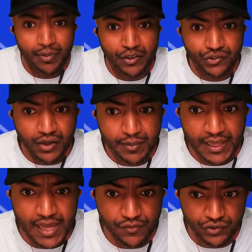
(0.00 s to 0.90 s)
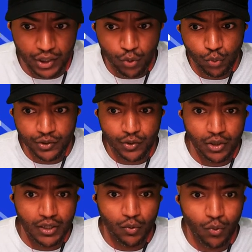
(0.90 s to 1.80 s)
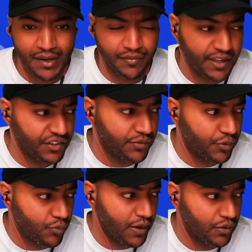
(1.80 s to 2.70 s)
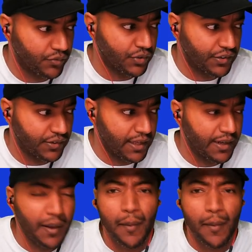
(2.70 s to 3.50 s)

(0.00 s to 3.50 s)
But Germany have secured qualification for round of 16.